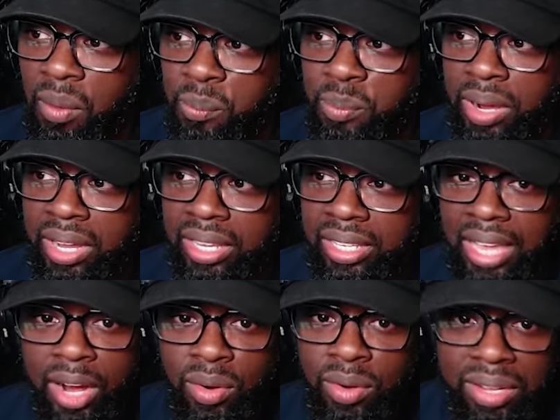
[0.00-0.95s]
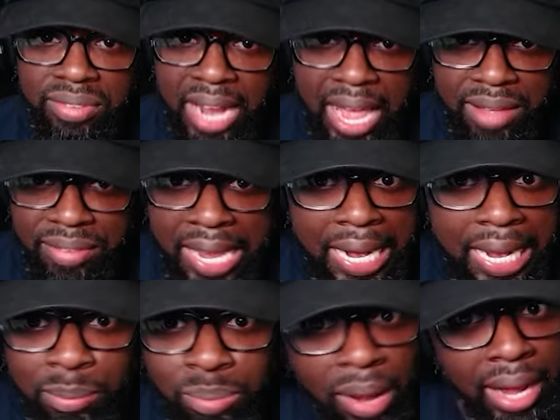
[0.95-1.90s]
but y'all don't even have
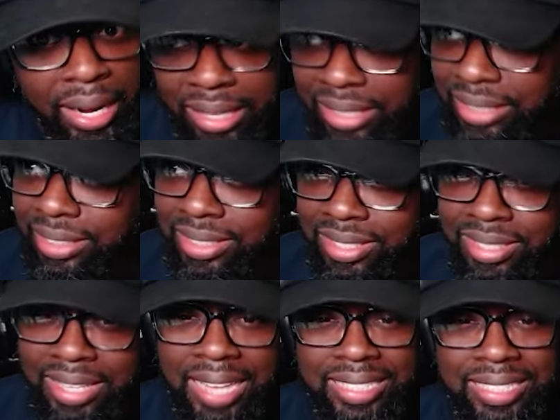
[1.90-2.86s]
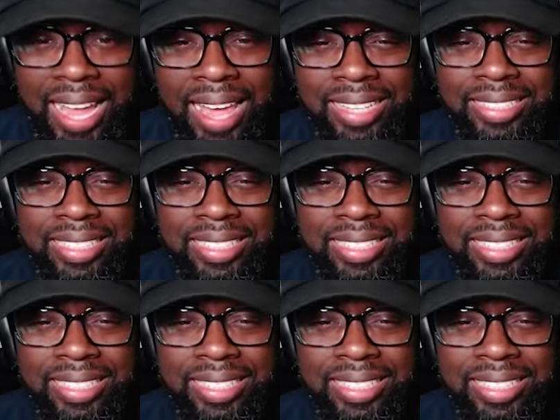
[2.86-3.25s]
anybody. Sky, Skylar